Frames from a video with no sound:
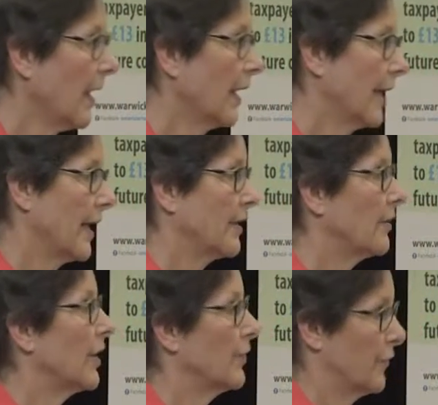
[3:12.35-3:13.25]

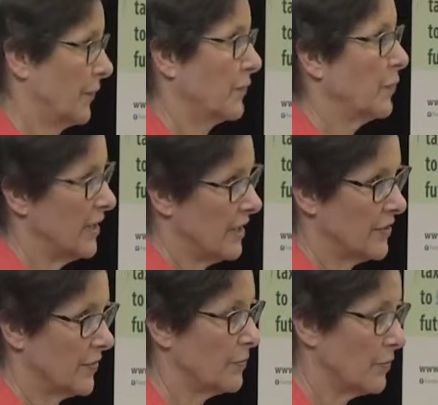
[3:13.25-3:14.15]
Again, if we need
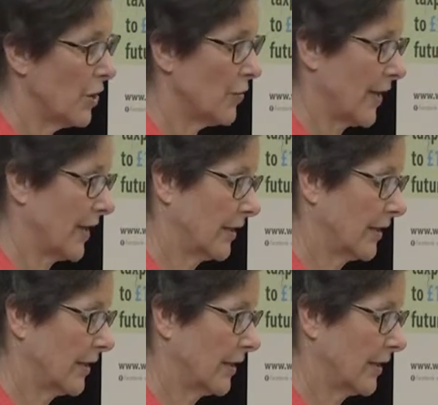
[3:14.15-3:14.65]
to know that